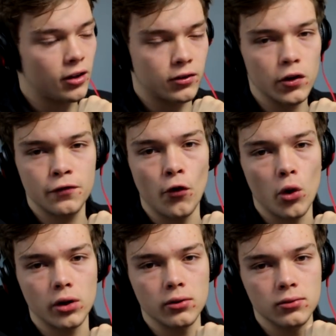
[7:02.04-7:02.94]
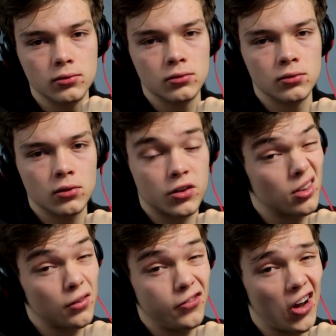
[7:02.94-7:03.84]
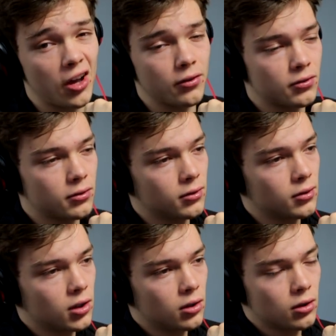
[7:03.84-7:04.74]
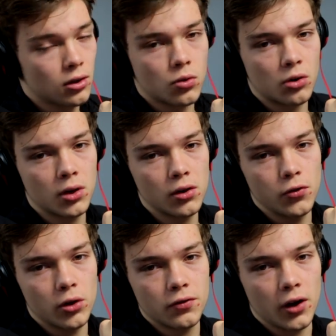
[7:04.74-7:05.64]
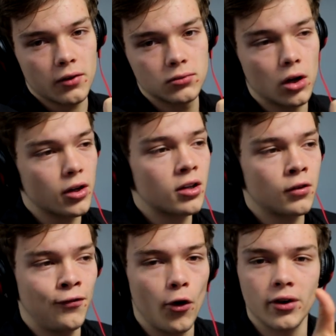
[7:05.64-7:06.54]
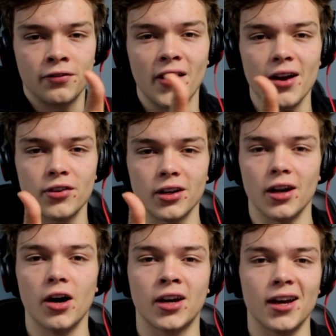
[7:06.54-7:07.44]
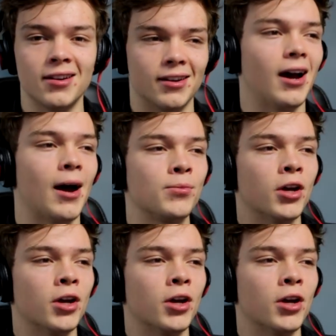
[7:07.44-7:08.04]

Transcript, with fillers: it's not 4, it's not 5, 3 minutes 45. Oh, that's a 4 and a 5 it. Okay, I'm